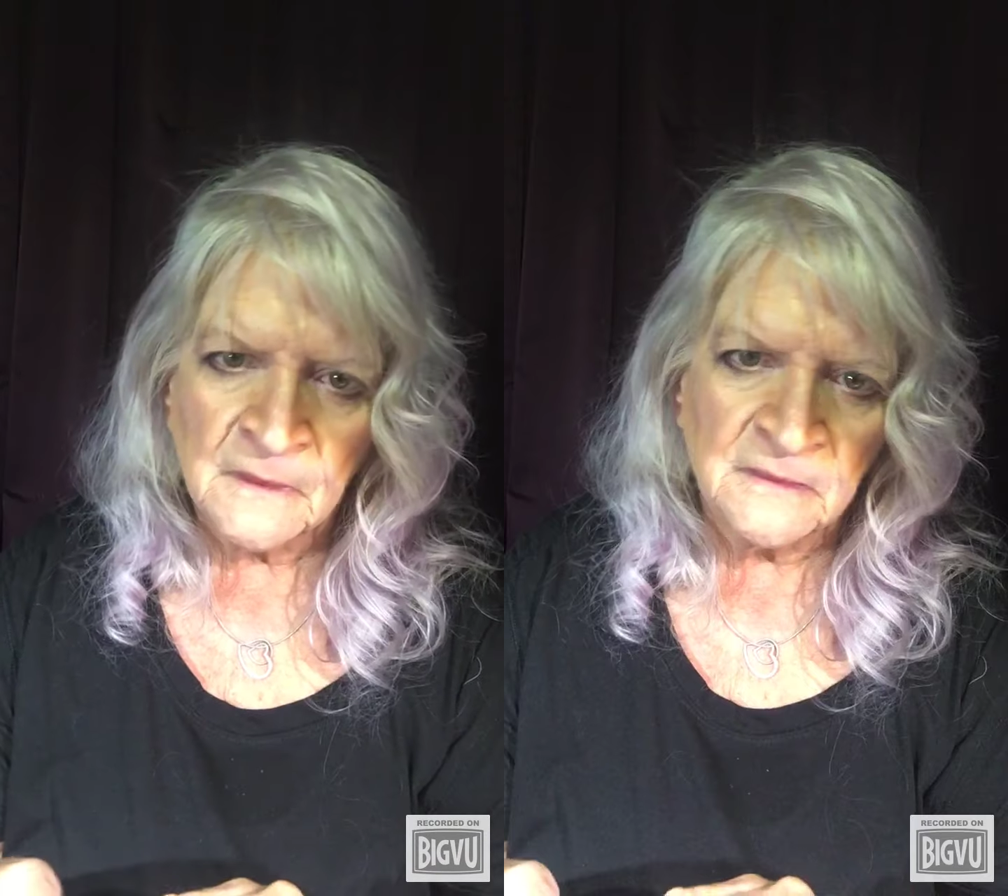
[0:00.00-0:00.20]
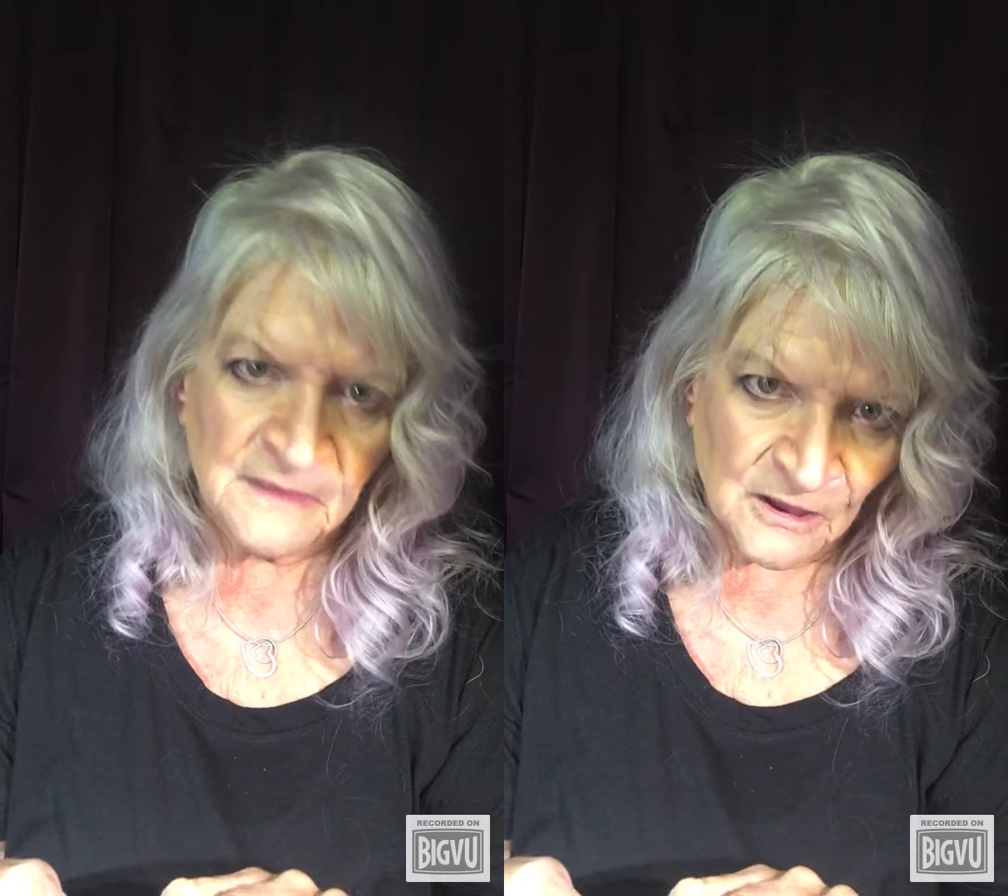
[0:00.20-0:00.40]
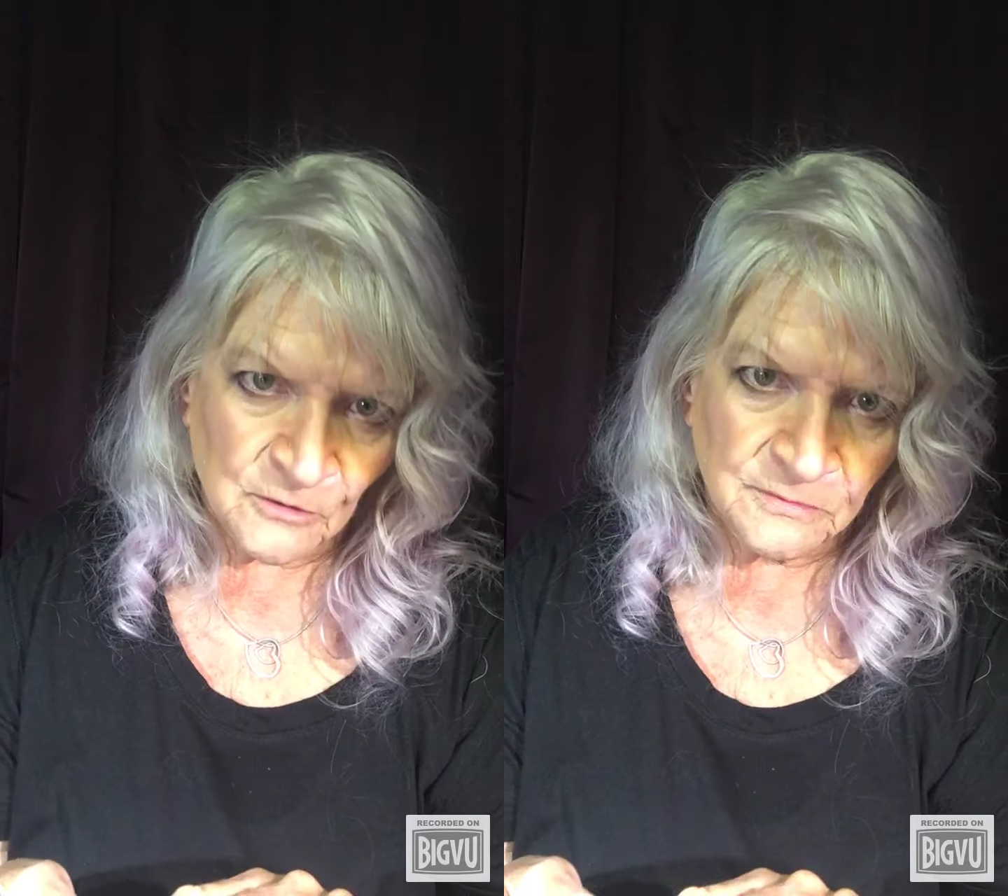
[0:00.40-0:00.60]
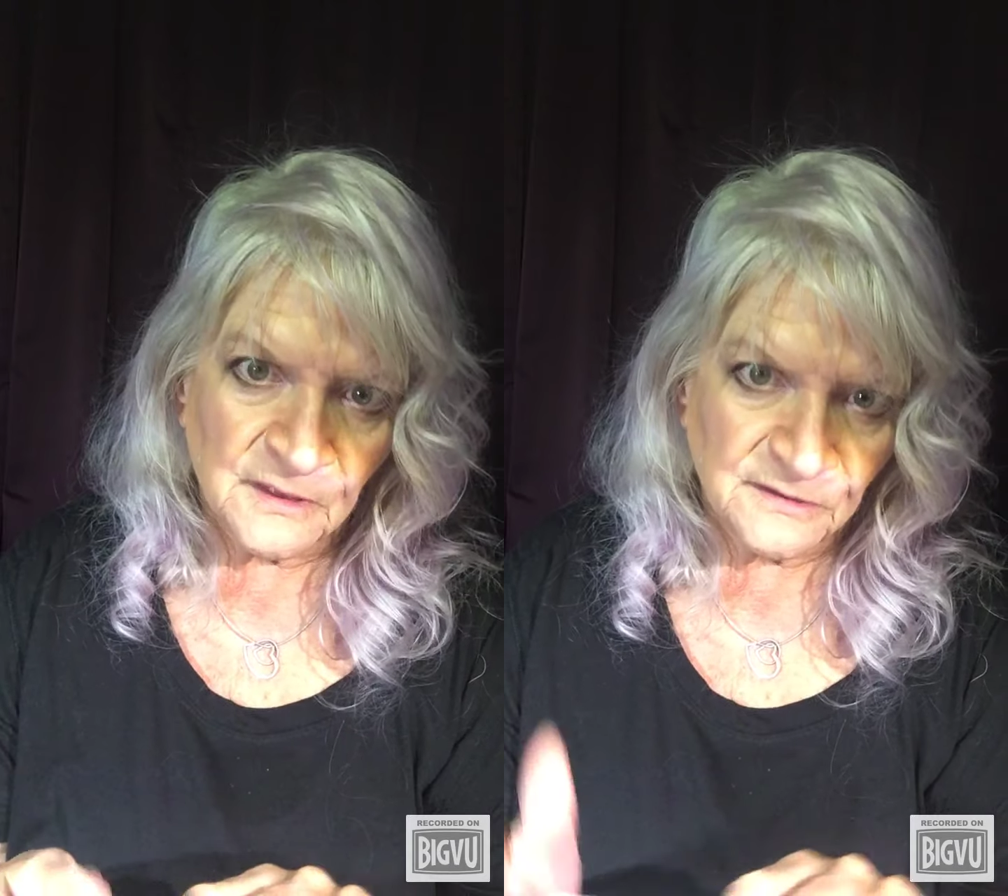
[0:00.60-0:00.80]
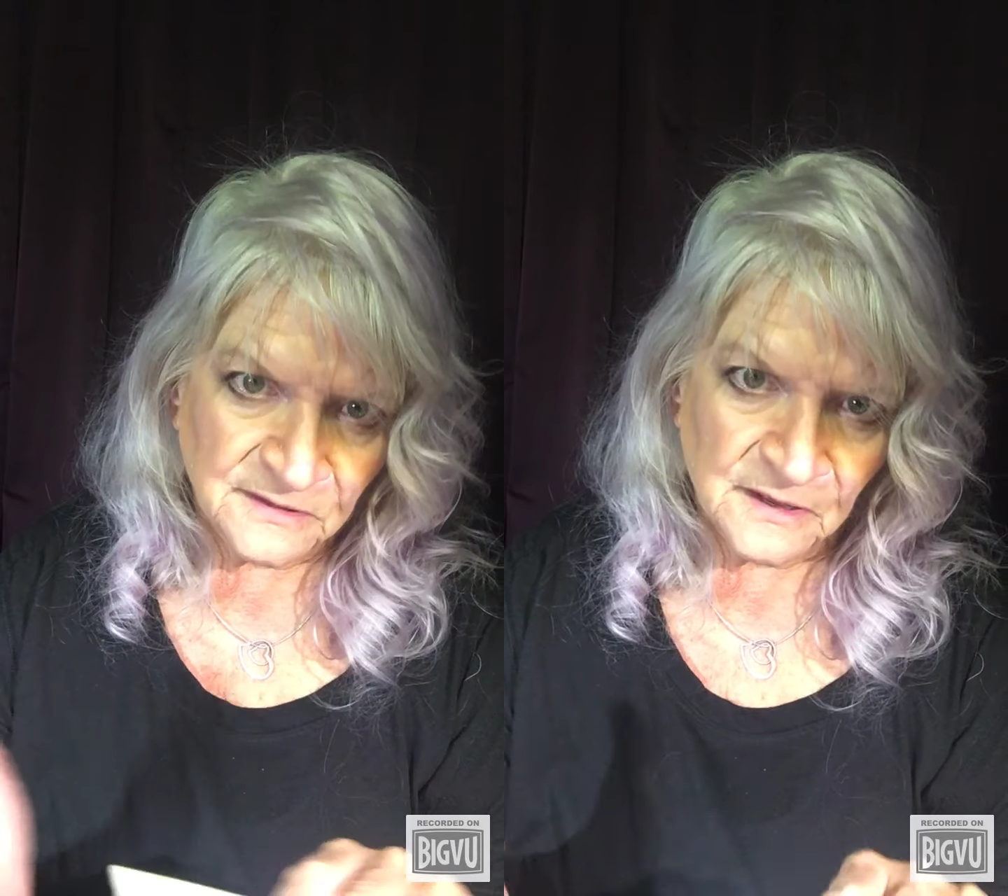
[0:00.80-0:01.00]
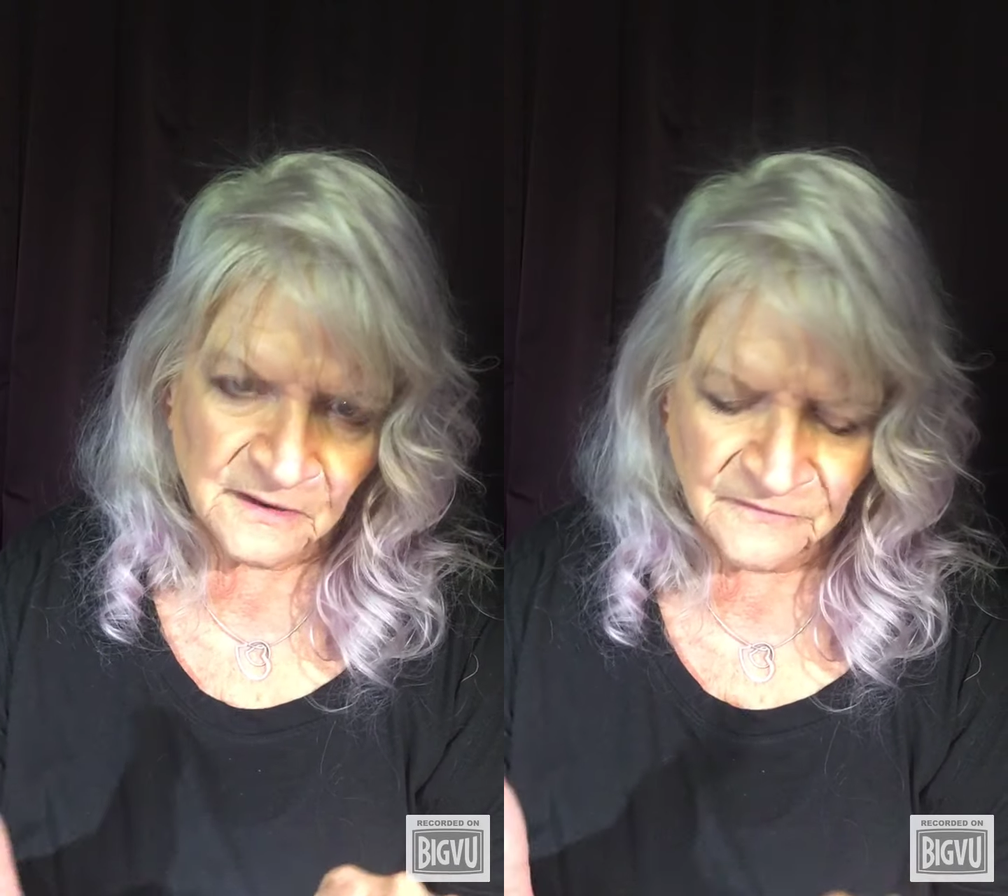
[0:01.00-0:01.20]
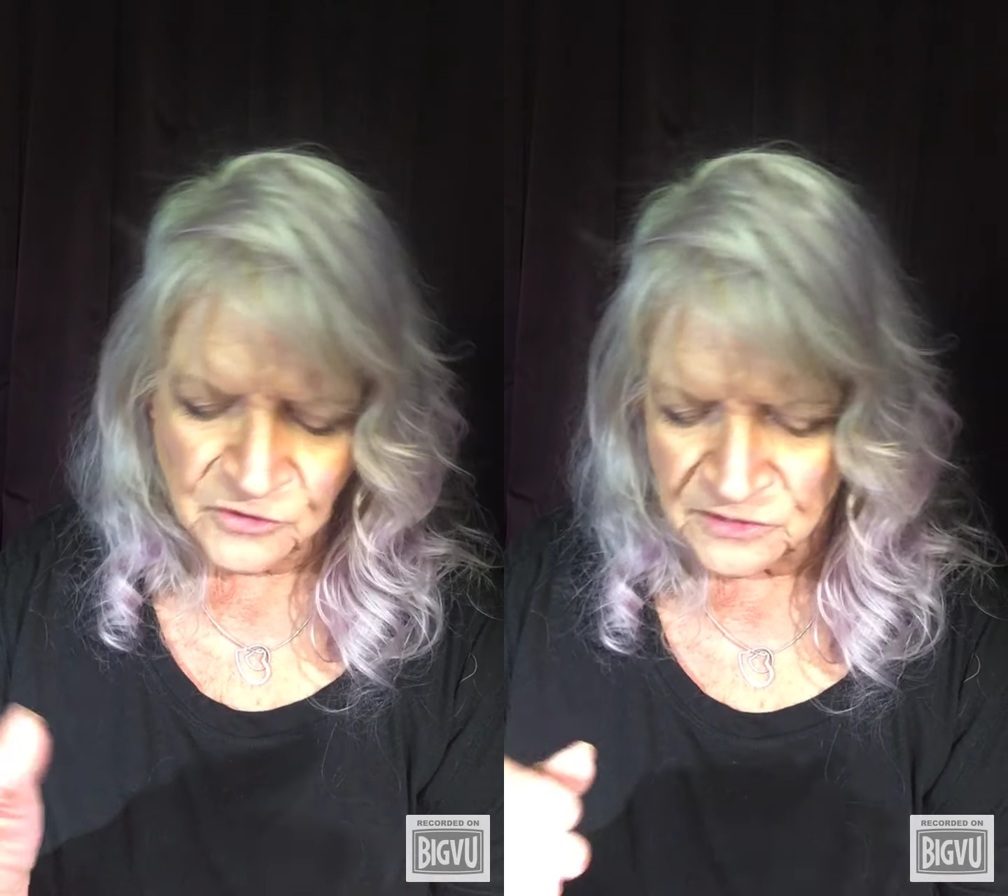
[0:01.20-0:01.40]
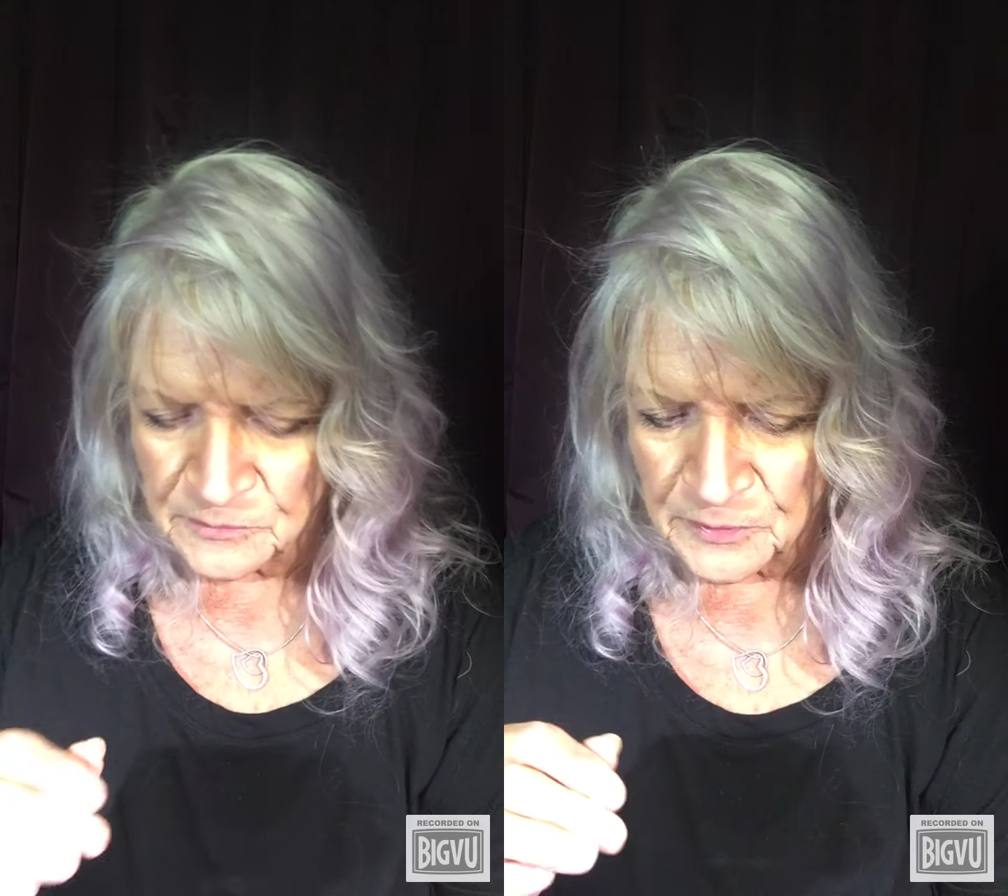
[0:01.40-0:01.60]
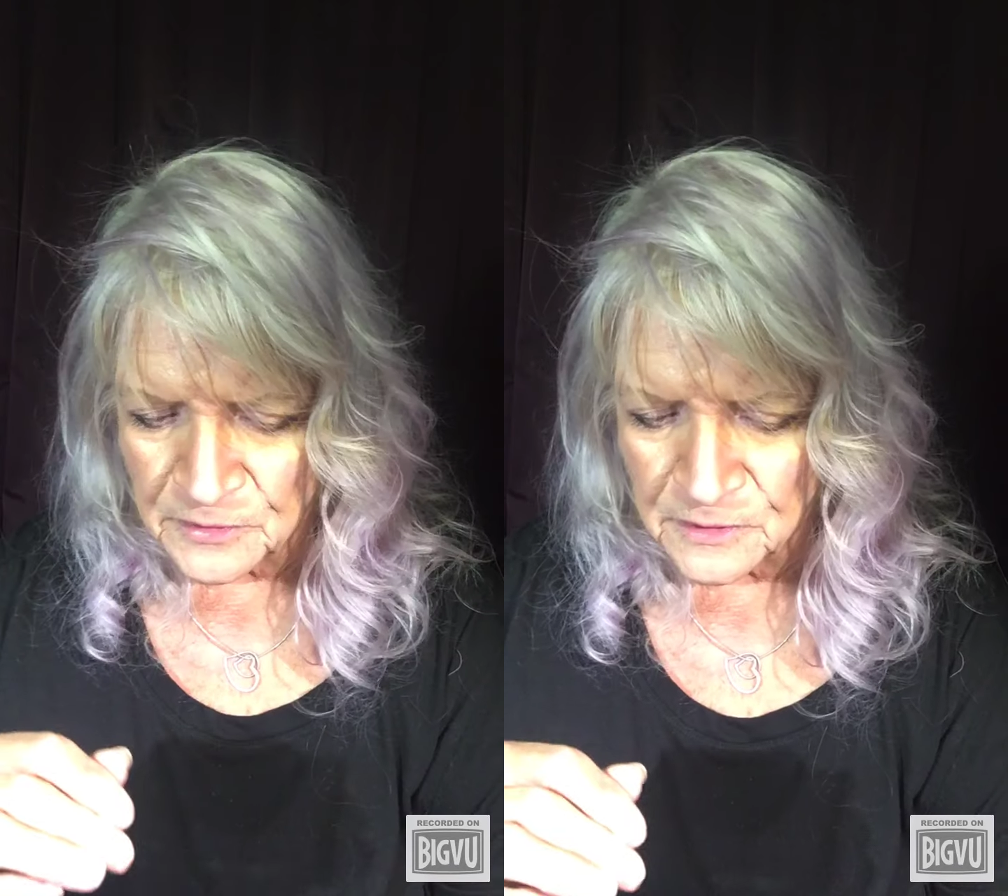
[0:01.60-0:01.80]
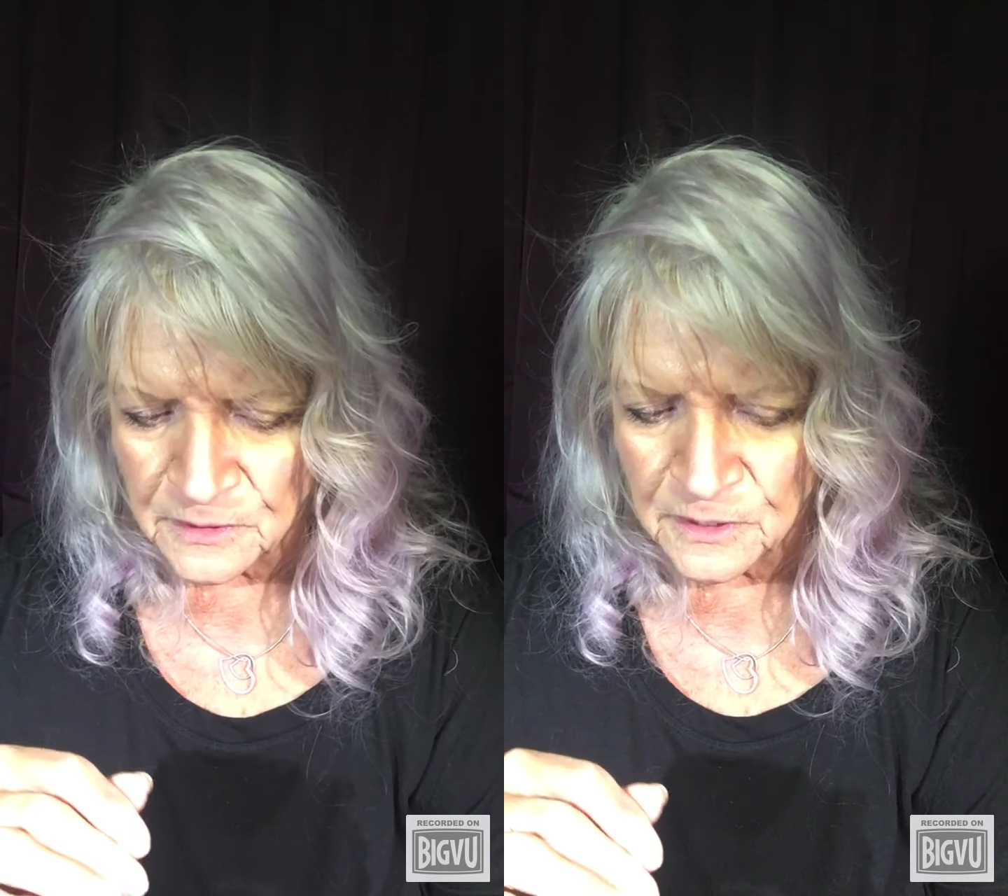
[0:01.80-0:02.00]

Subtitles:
Now, that's the confusing part.